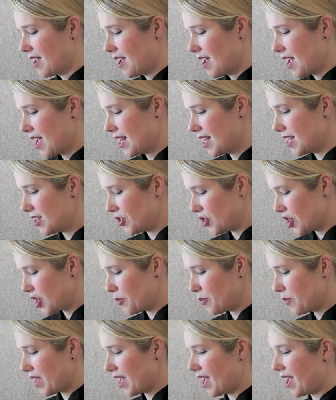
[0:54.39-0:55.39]
and in
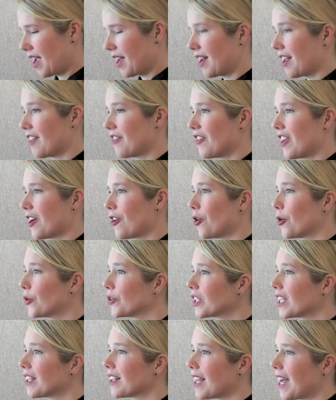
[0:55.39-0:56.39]
Champagne, they're
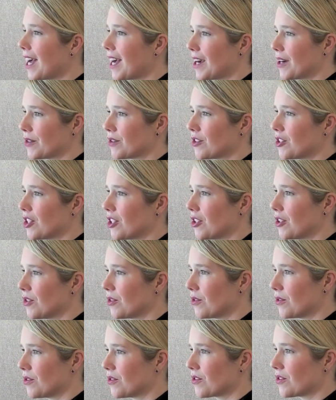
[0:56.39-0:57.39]
only allowed to
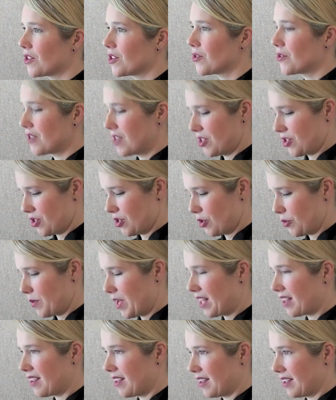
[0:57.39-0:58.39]
use the traditional
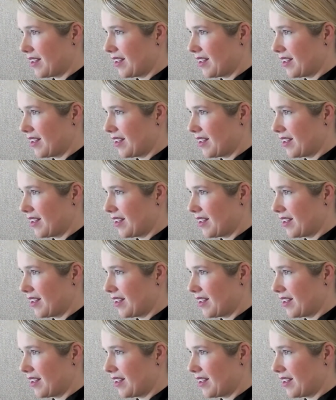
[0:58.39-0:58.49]
method.